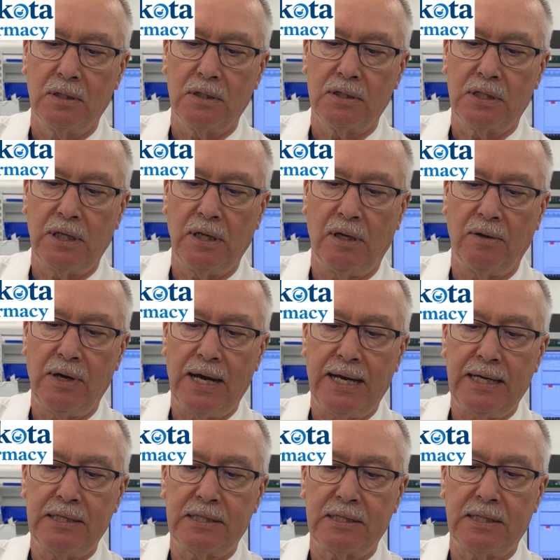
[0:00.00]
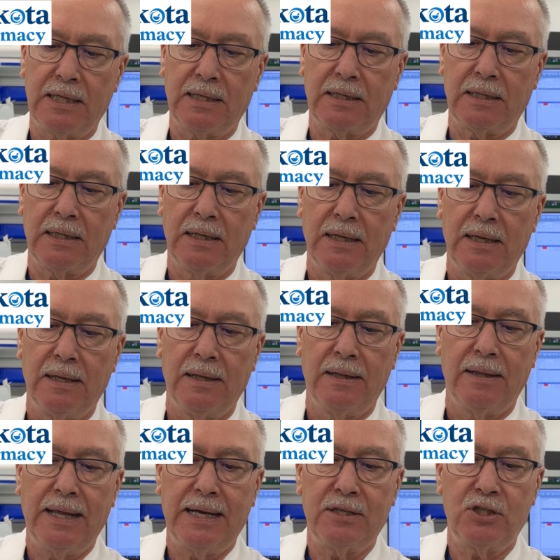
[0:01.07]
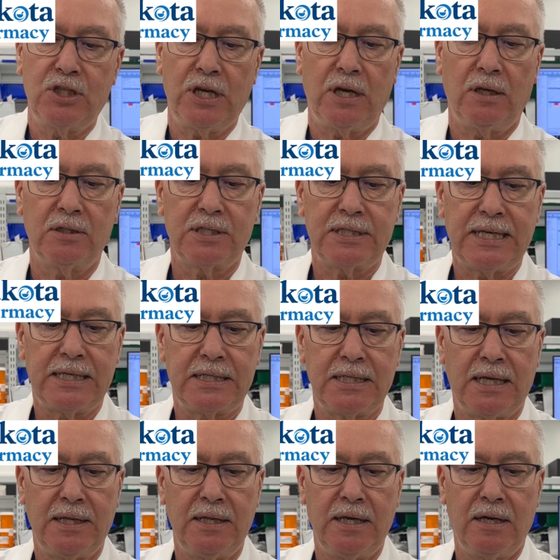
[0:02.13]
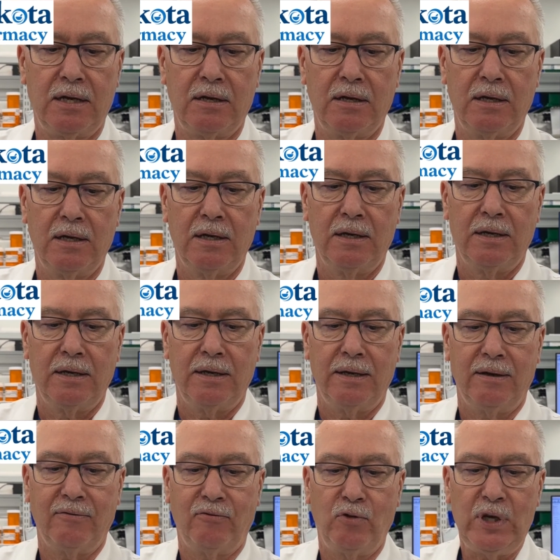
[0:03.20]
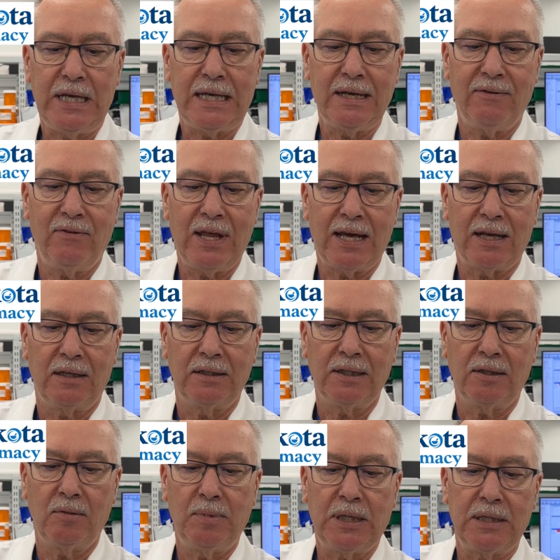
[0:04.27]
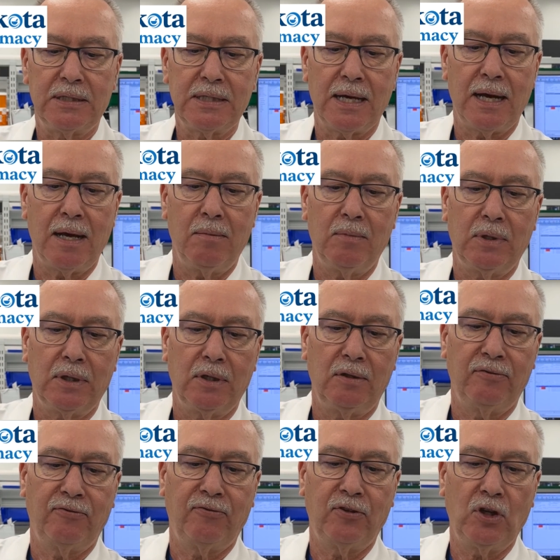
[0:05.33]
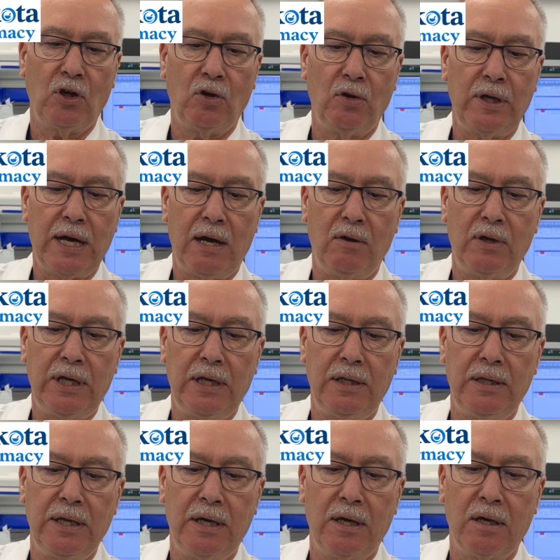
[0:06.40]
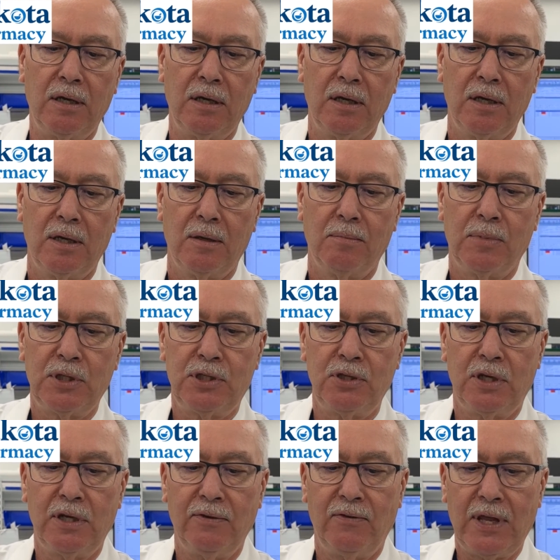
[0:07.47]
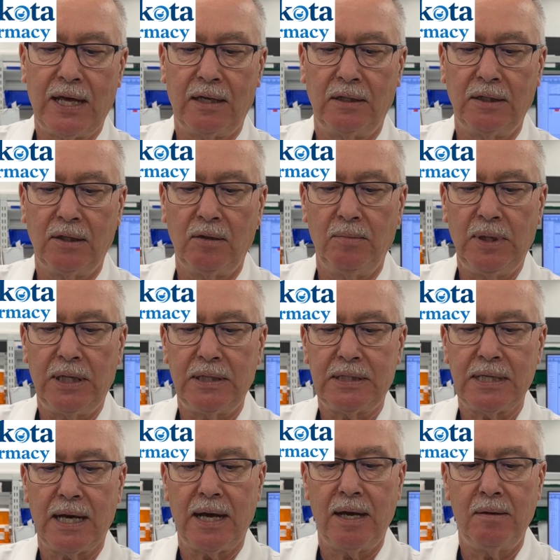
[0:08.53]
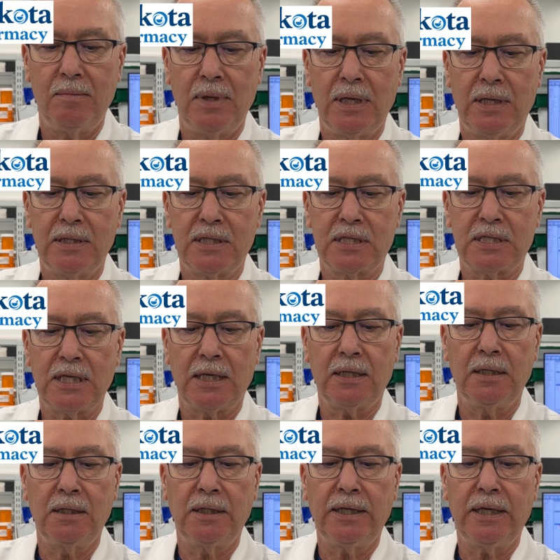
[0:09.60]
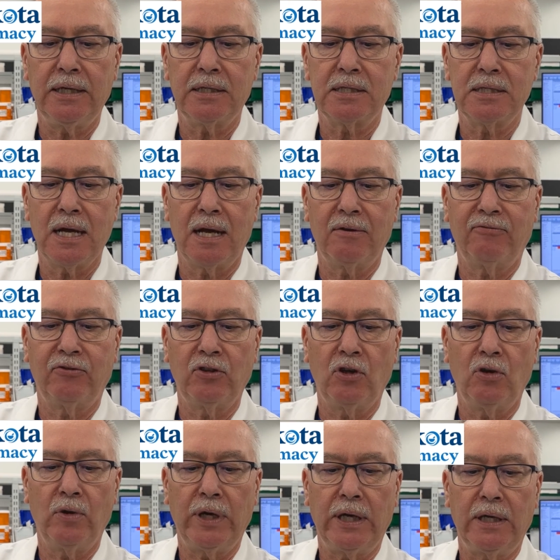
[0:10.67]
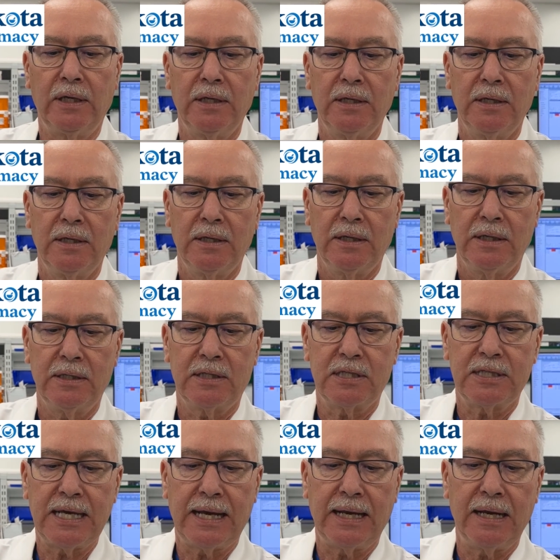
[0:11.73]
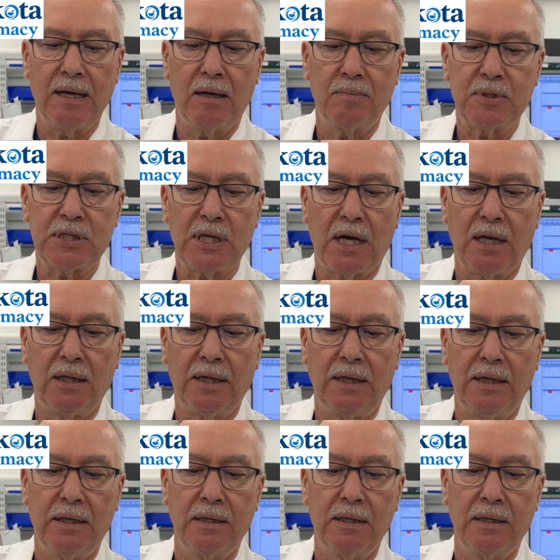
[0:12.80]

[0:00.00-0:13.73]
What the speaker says: See how nice that gel sets on there? And if we give that a little bit of time, it'll flow down in there, but you give that a little bit of time and suddenly it's not flowing. It's setting up solid.